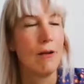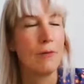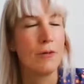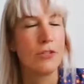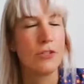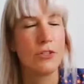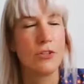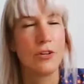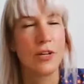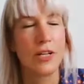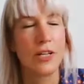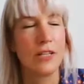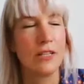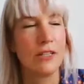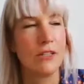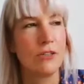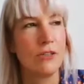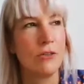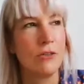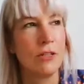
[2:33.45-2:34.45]
How much
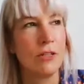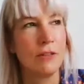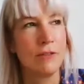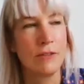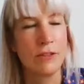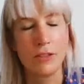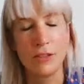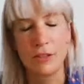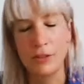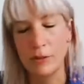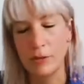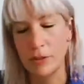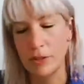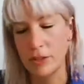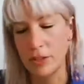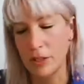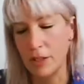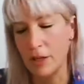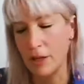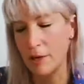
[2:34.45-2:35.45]
credit do you give your
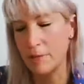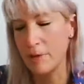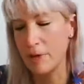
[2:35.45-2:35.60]
intuition?